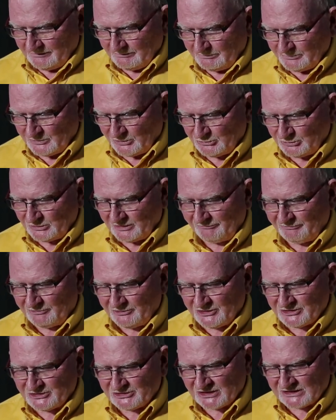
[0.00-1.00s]
But it took a
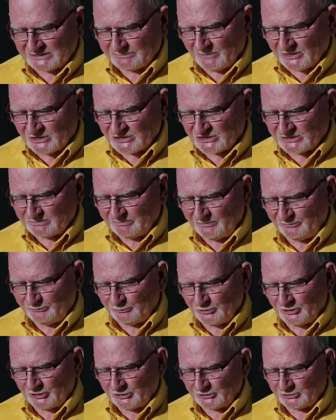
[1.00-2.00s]
further 6 months
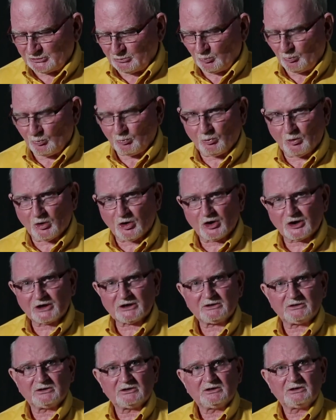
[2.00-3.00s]
before I could
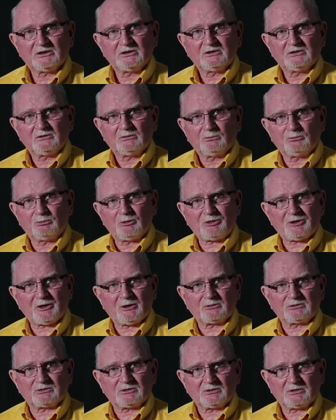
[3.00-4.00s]
walk
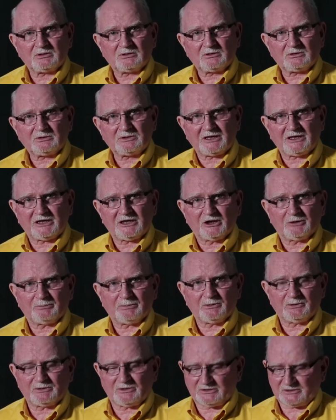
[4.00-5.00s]
without thinking
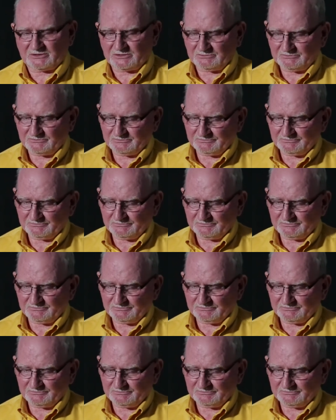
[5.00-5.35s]
about it.